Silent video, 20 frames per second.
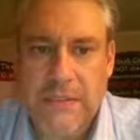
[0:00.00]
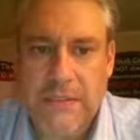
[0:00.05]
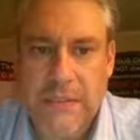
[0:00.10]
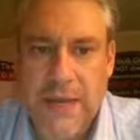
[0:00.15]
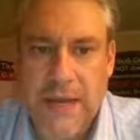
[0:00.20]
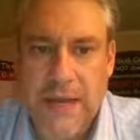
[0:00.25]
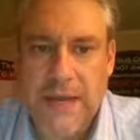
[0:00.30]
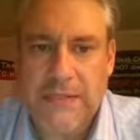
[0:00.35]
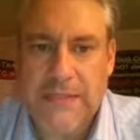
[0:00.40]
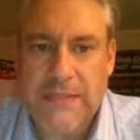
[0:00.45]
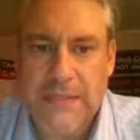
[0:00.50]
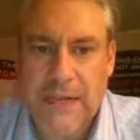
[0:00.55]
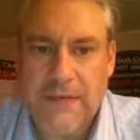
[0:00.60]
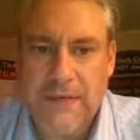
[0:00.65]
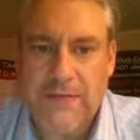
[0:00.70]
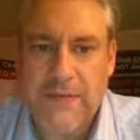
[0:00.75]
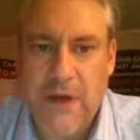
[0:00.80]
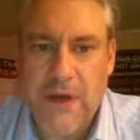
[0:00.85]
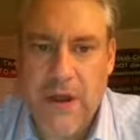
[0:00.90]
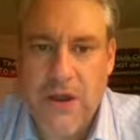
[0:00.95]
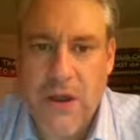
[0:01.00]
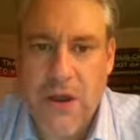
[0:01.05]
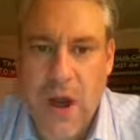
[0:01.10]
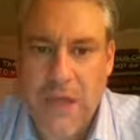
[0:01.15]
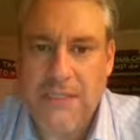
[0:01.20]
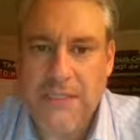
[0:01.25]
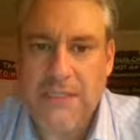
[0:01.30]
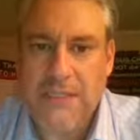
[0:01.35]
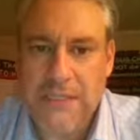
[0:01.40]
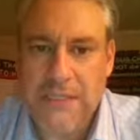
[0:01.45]
Let us therefore
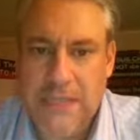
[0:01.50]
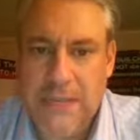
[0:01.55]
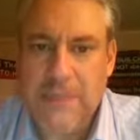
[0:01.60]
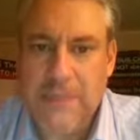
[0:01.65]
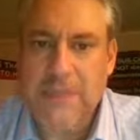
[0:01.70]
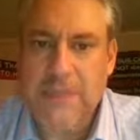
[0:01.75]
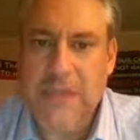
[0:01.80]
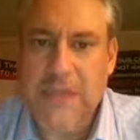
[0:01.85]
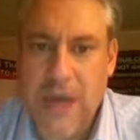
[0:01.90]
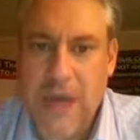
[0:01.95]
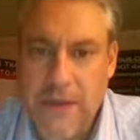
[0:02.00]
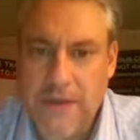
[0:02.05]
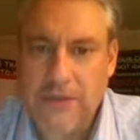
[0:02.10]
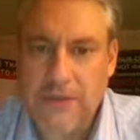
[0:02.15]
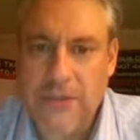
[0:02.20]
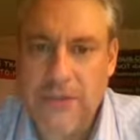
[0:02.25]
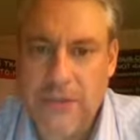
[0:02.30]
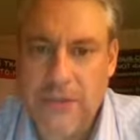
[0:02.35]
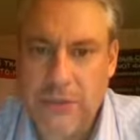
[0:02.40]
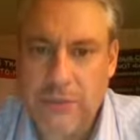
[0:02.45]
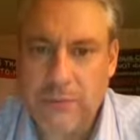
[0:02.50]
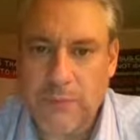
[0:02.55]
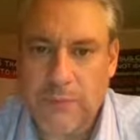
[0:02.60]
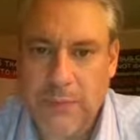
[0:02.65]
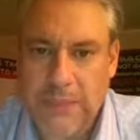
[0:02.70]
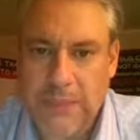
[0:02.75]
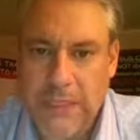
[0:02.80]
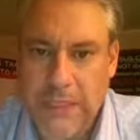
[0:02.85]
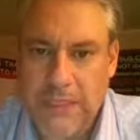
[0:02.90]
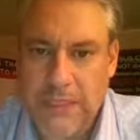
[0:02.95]
not sleep as others do,
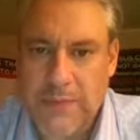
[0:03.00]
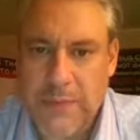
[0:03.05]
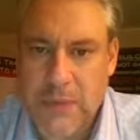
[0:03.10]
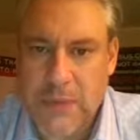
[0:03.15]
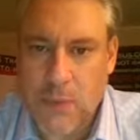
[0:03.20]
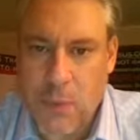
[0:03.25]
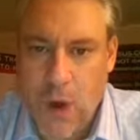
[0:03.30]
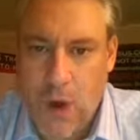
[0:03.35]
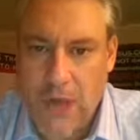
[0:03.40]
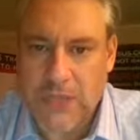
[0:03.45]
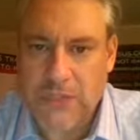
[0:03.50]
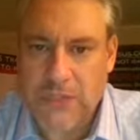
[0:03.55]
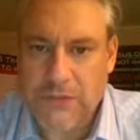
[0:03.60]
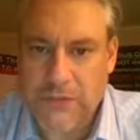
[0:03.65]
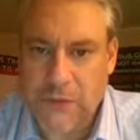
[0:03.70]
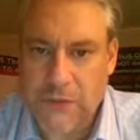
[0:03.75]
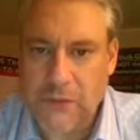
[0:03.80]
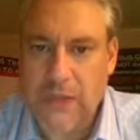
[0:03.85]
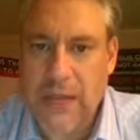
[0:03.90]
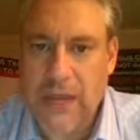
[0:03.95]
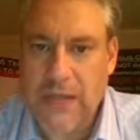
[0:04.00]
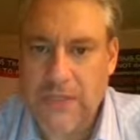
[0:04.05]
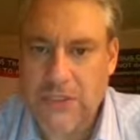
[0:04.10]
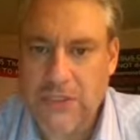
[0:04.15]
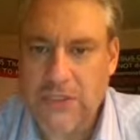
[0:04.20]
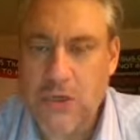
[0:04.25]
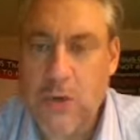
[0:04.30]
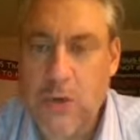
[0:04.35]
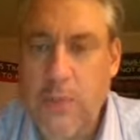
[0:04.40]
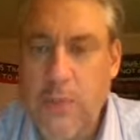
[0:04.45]
but let us be watchful and
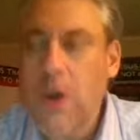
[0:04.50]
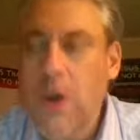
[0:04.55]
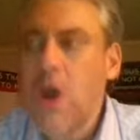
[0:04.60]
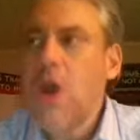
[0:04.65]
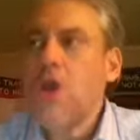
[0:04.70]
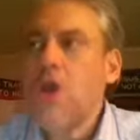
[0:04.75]
sober.